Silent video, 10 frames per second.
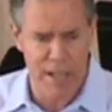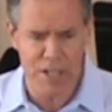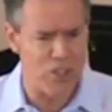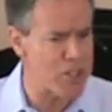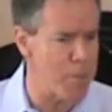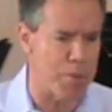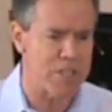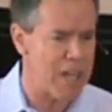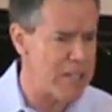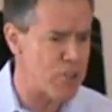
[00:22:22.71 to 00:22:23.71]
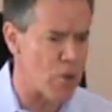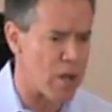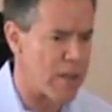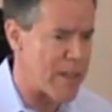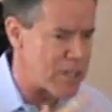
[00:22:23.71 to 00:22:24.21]
They just see
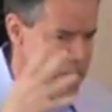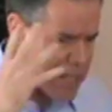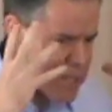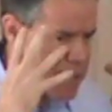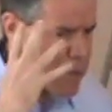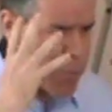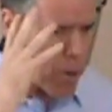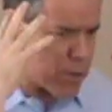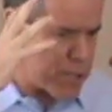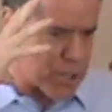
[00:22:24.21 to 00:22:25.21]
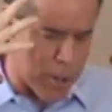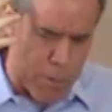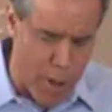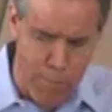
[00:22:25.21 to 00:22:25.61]
potential and they see just a